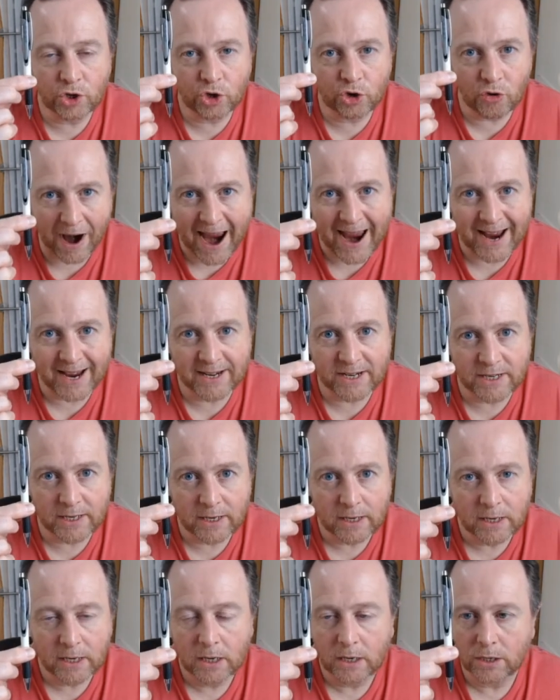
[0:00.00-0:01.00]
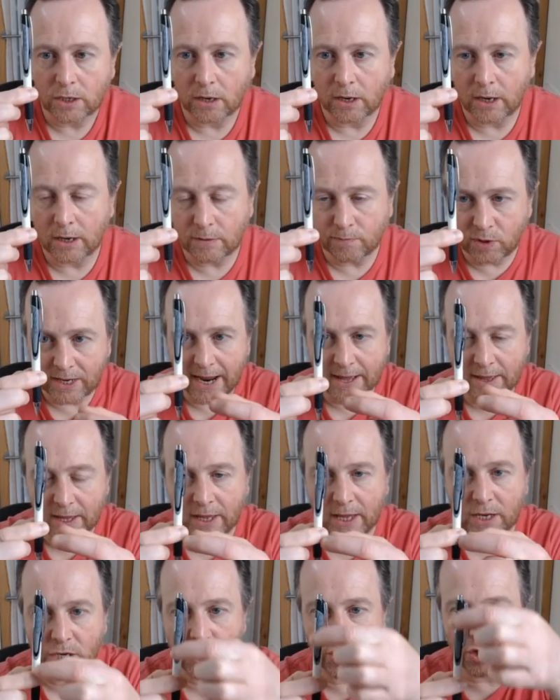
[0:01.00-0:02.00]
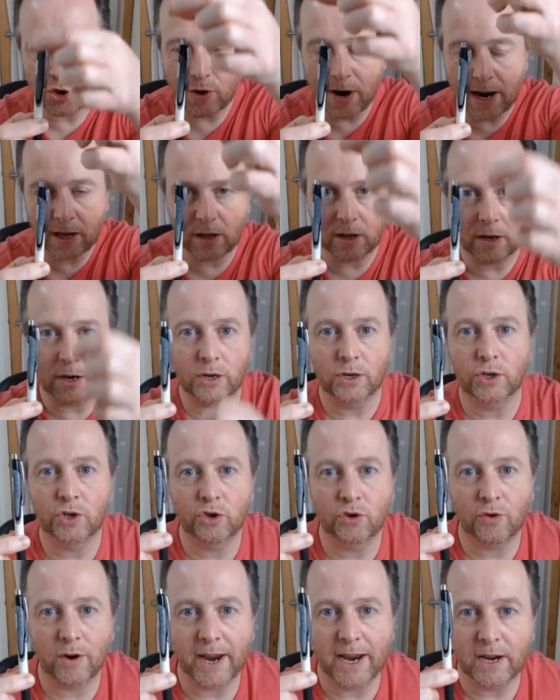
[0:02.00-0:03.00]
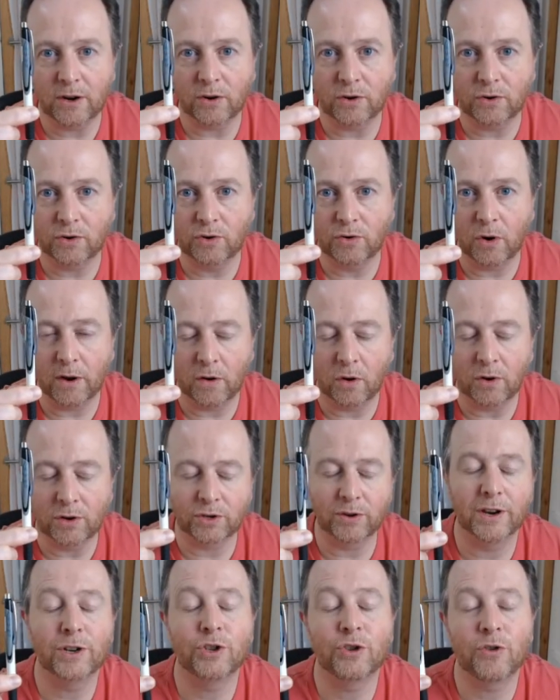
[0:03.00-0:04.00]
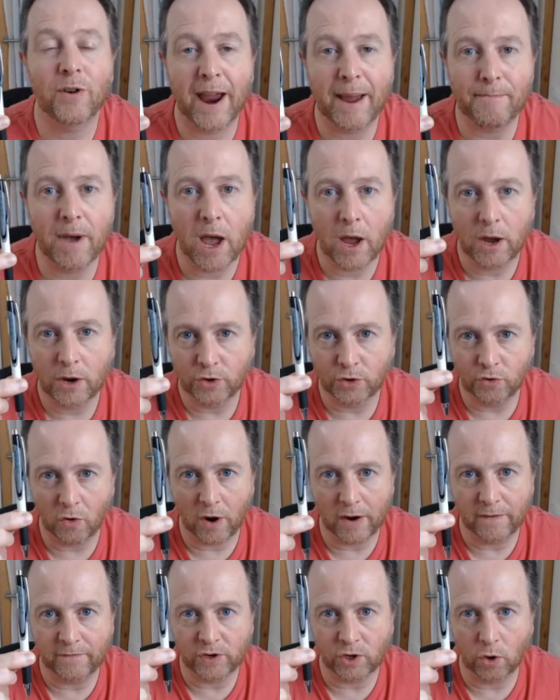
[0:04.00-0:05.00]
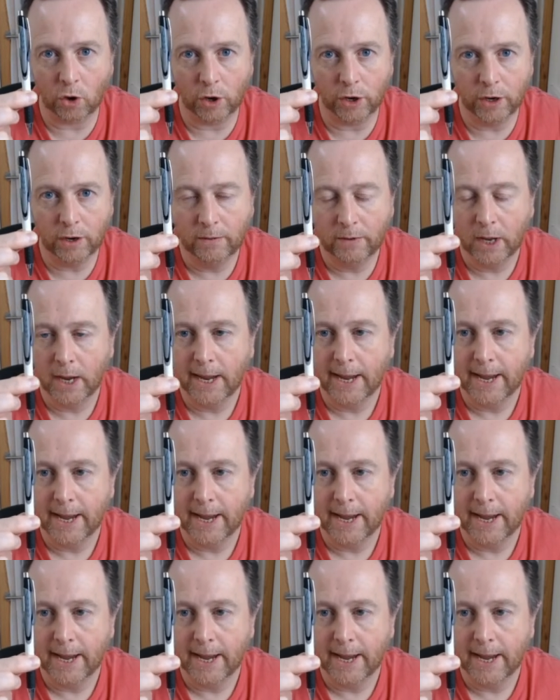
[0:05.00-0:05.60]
tracks. So let's pretend that this is a track that a tram drives on.